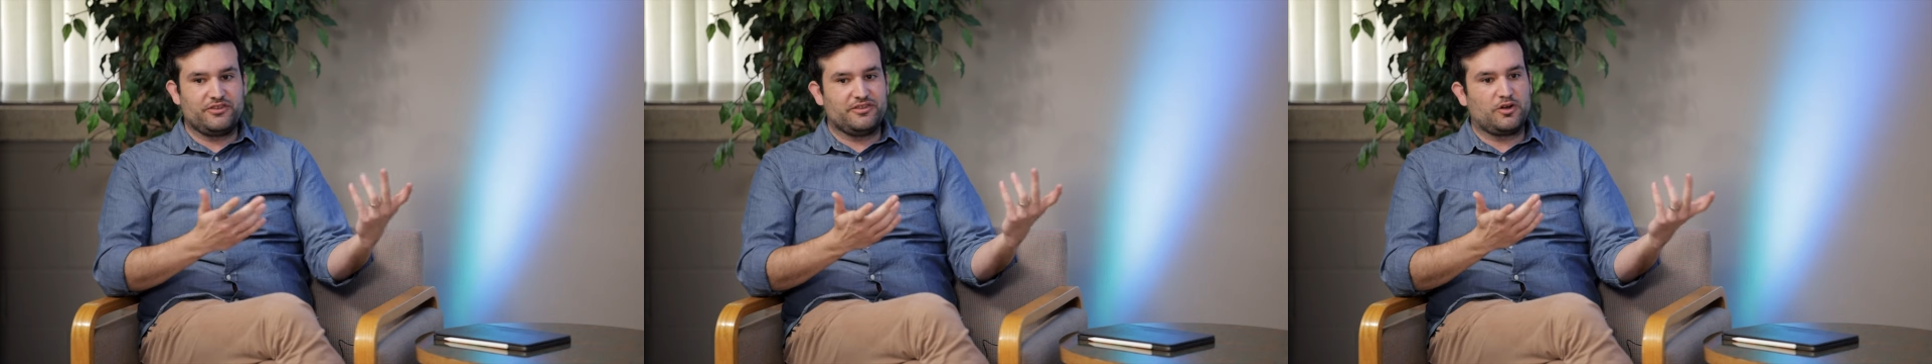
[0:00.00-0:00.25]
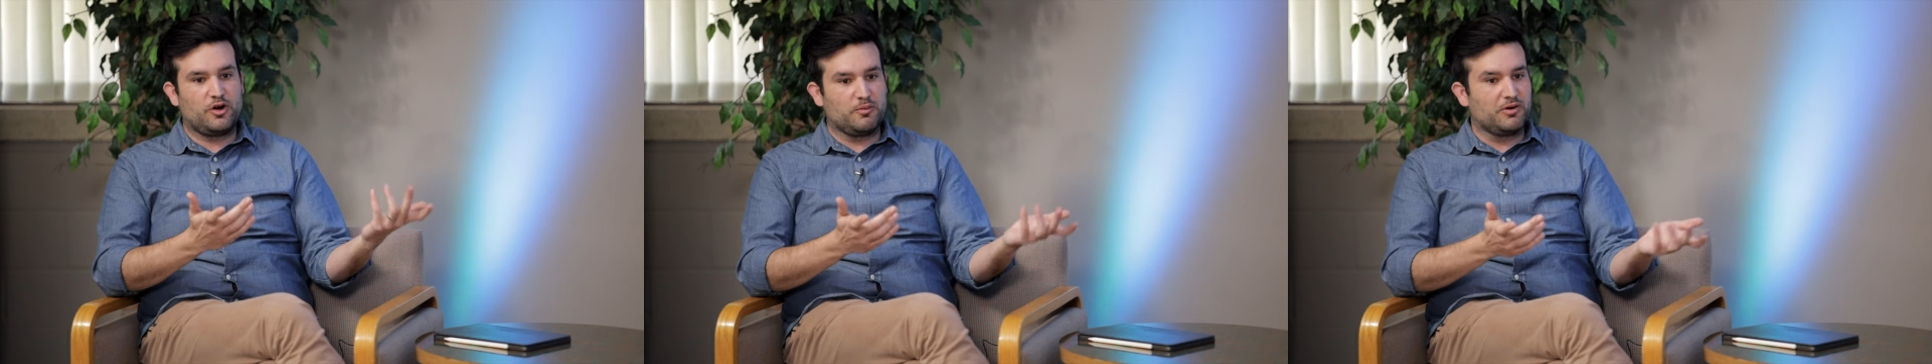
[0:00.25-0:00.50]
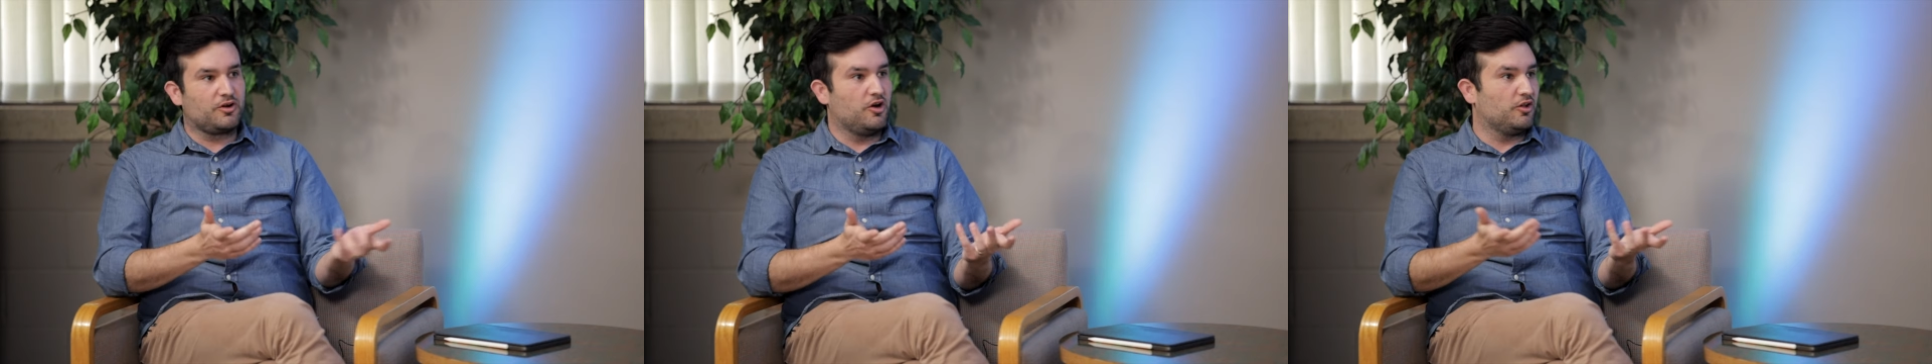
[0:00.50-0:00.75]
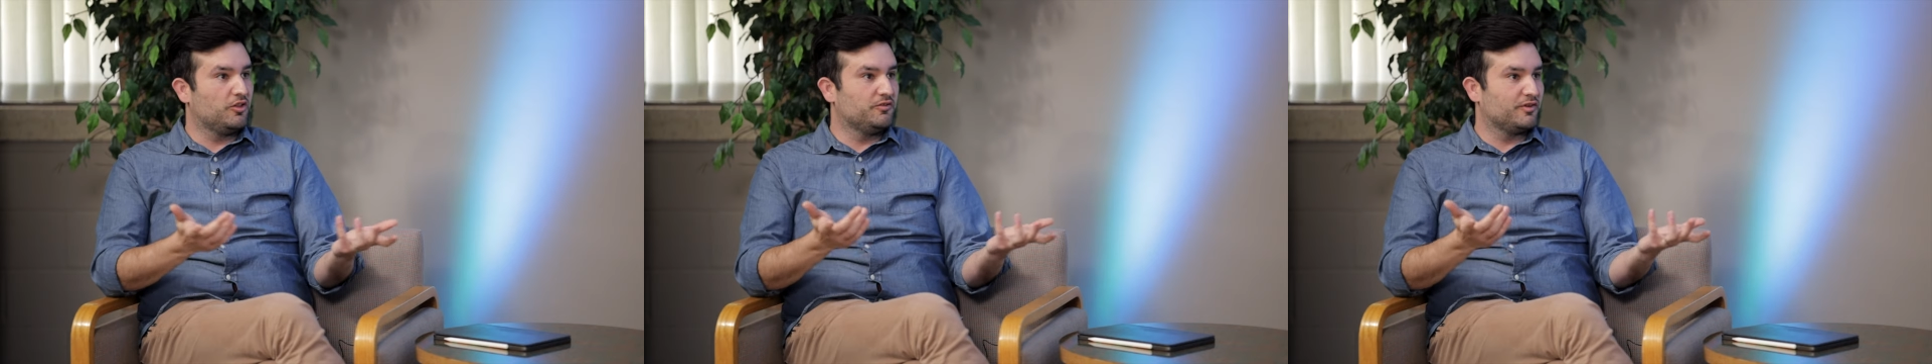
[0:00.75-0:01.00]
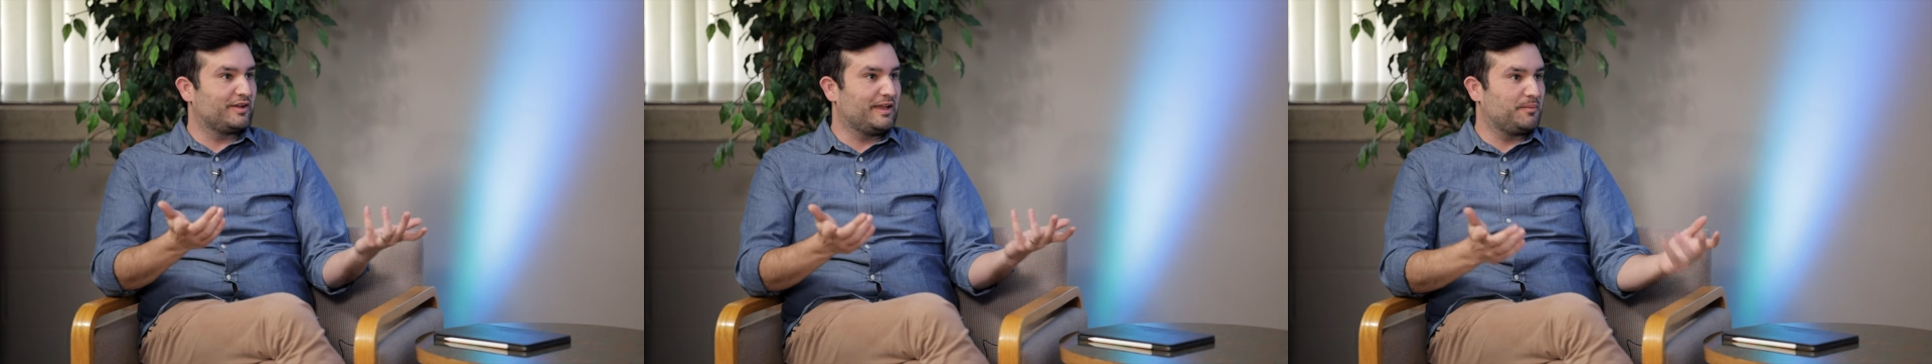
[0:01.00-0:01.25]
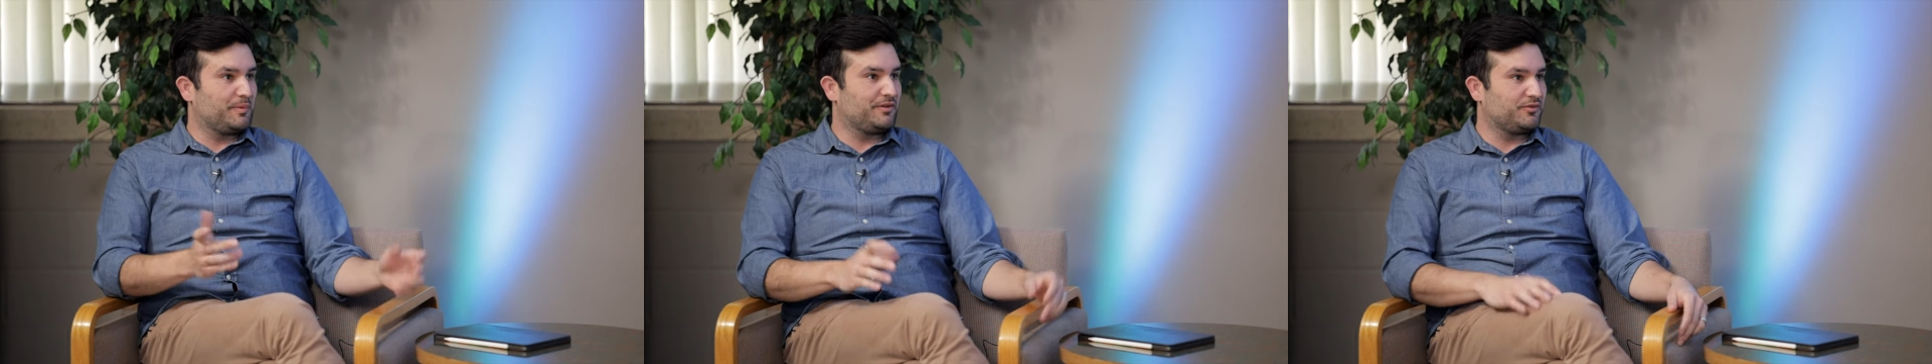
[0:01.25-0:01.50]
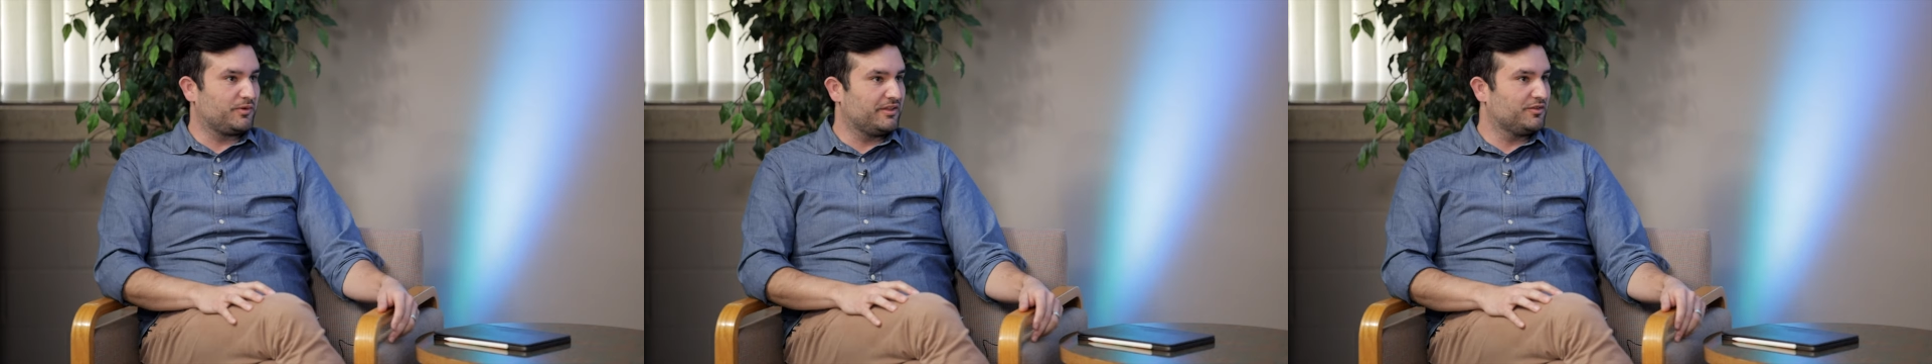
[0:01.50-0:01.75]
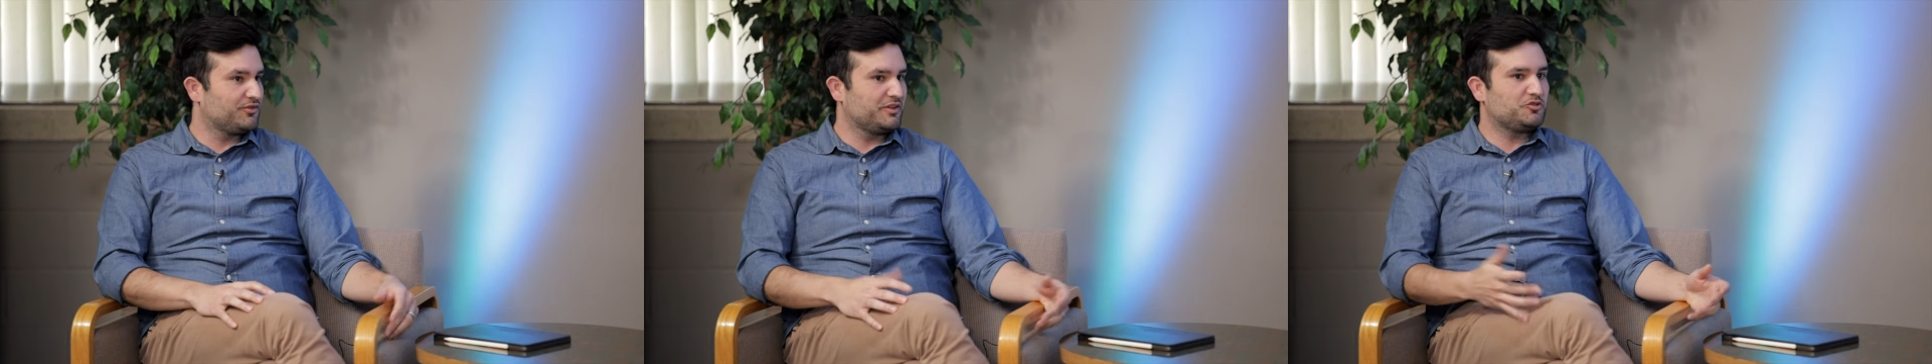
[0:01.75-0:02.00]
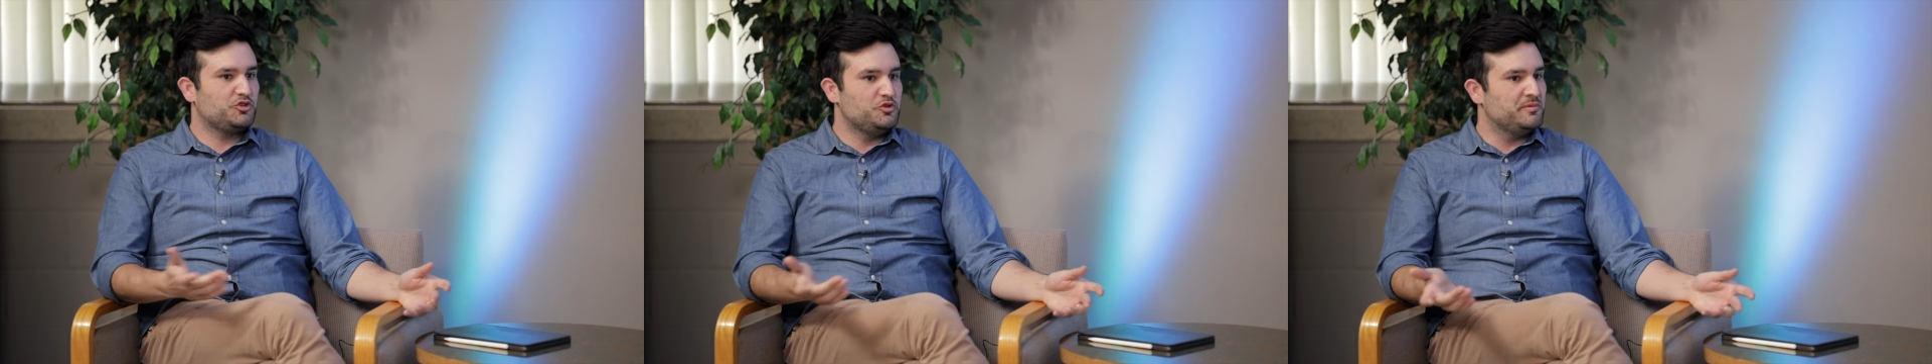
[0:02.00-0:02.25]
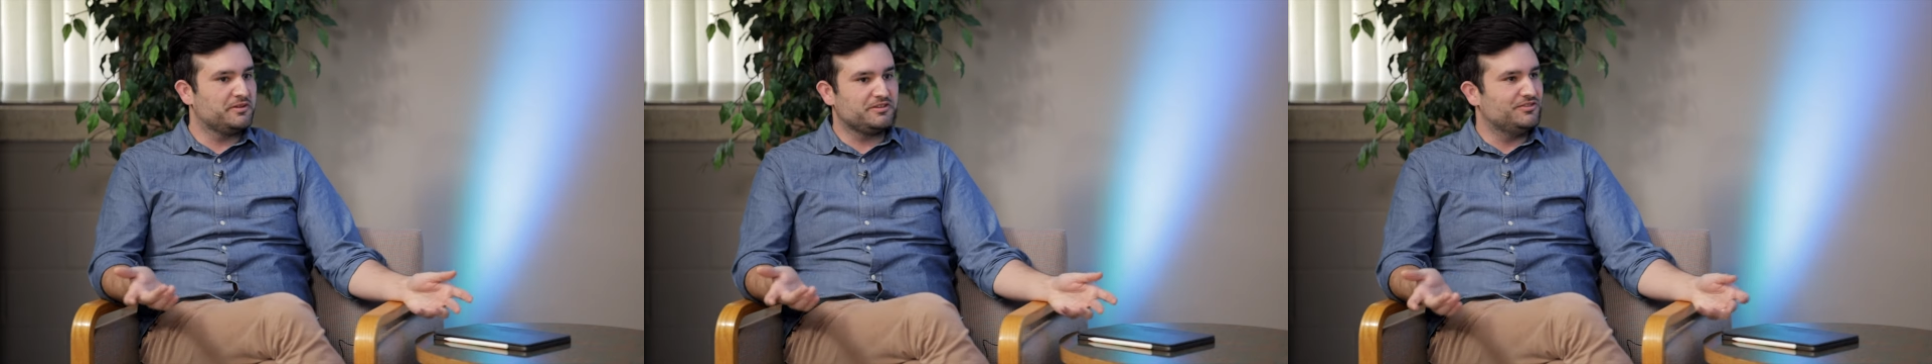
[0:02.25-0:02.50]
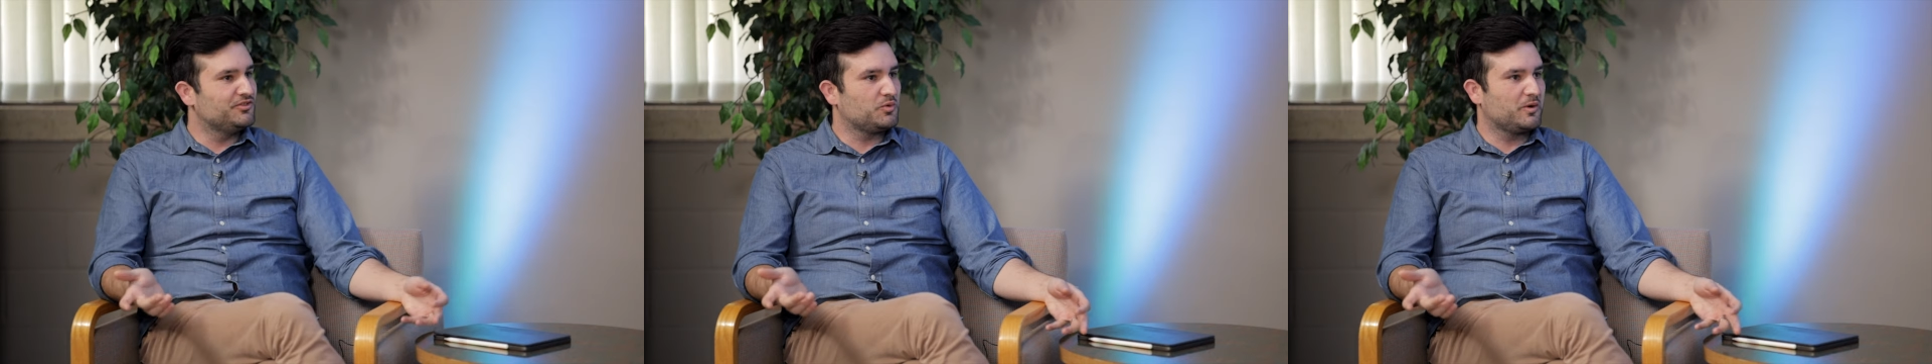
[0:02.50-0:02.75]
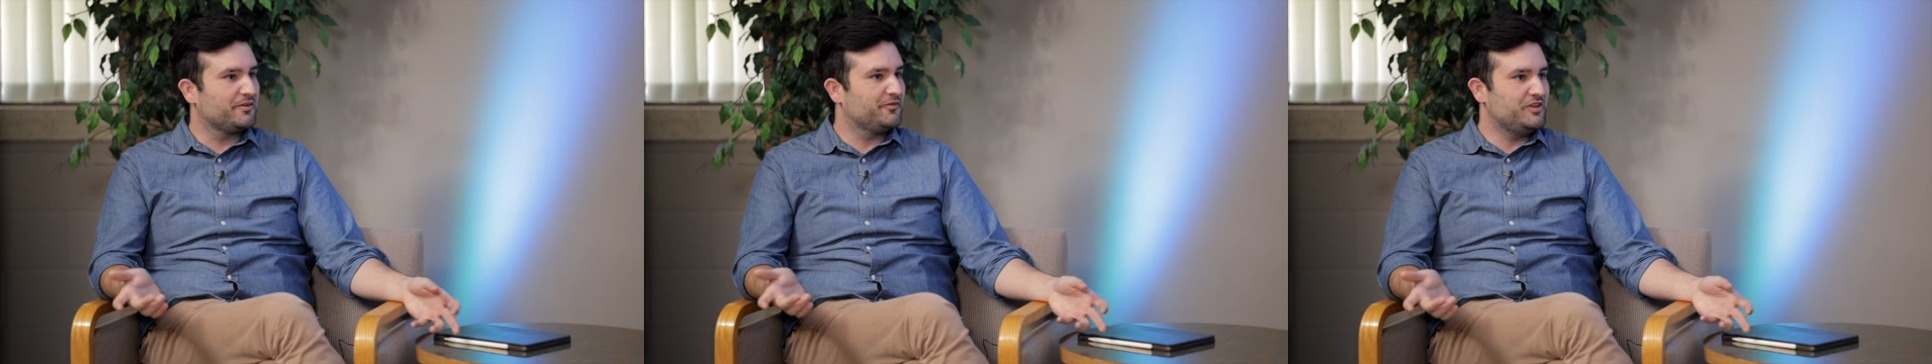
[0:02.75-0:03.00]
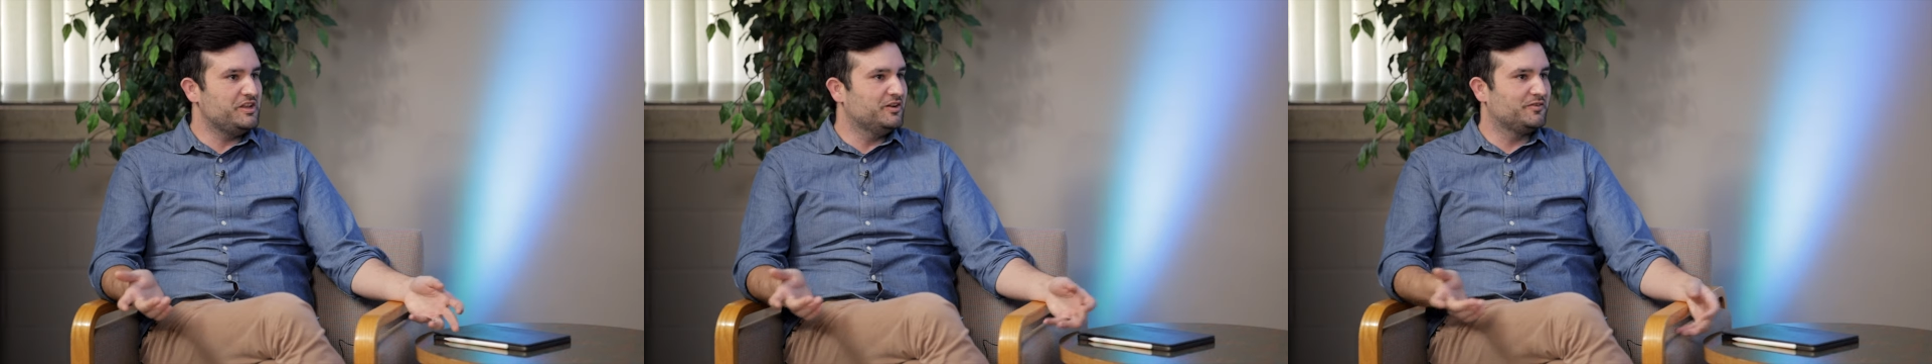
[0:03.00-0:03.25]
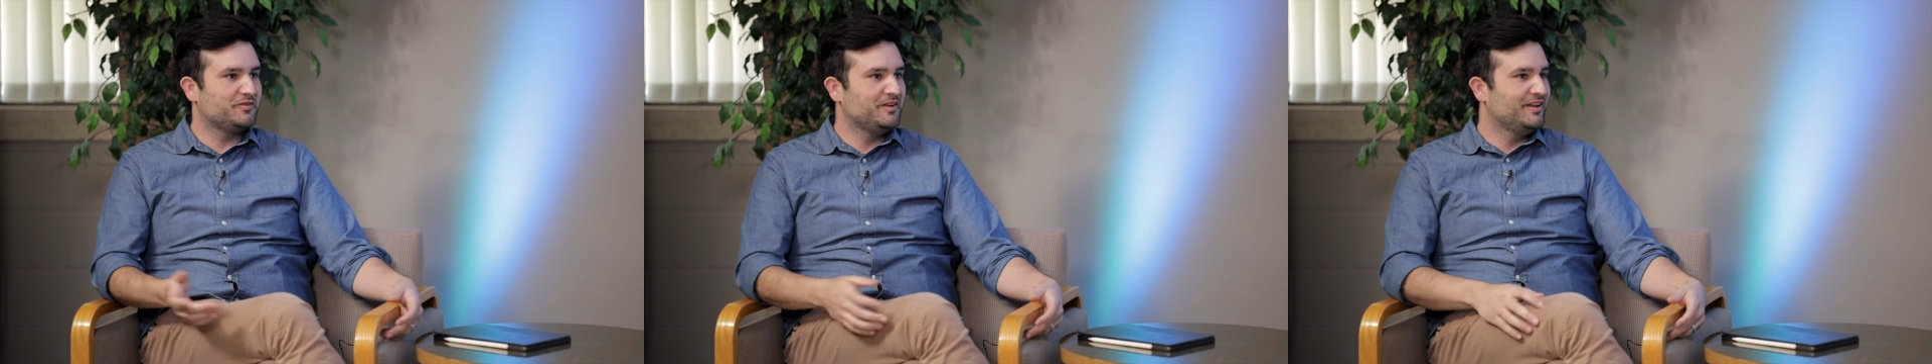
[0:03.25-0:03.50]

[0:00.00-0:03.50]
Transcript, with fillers: um, artwork all over campus, yeah. right? There's like two million square feet of